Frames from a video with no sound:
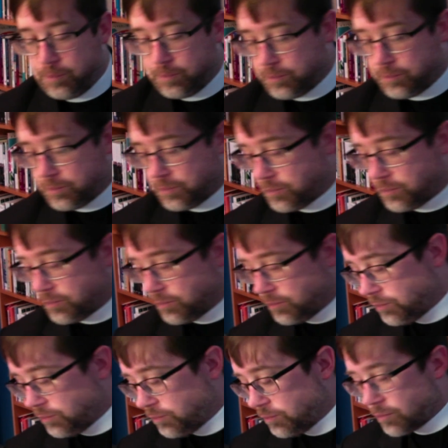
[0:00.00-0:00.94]

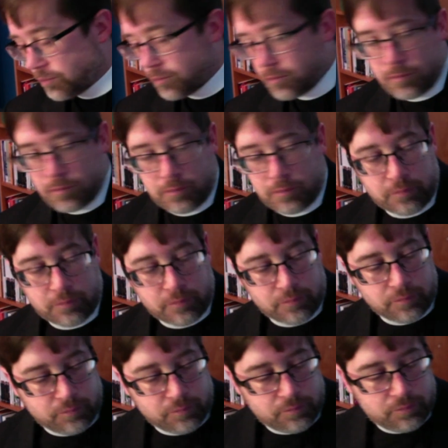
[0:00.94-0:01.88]

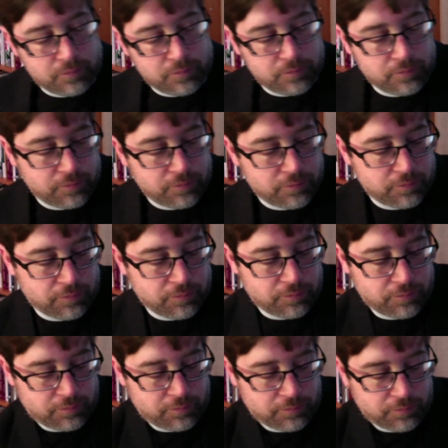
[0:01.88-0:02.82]

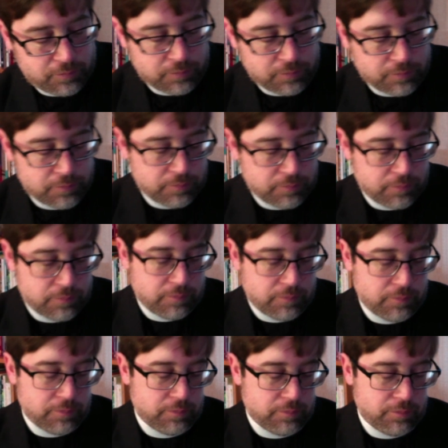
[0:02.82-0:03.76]

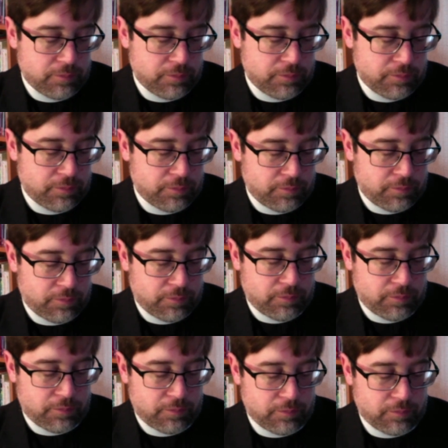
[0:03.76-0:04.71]

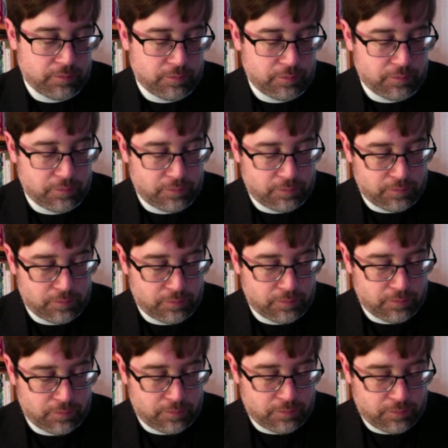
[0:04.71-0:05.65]

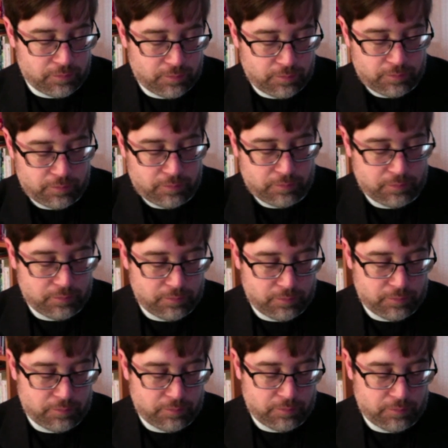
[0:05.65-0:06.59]

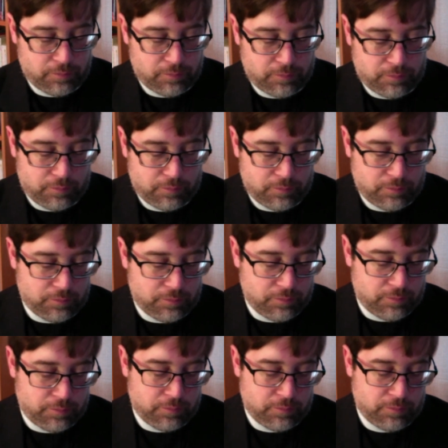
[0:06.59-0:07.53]

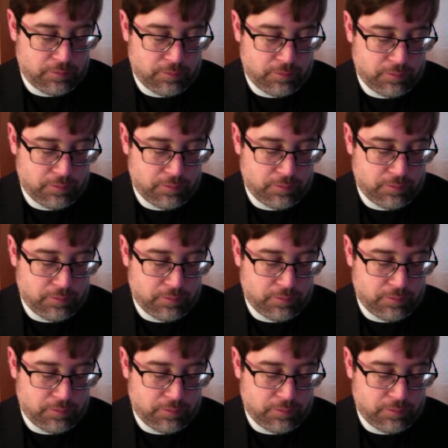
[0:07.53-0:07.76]
(silence)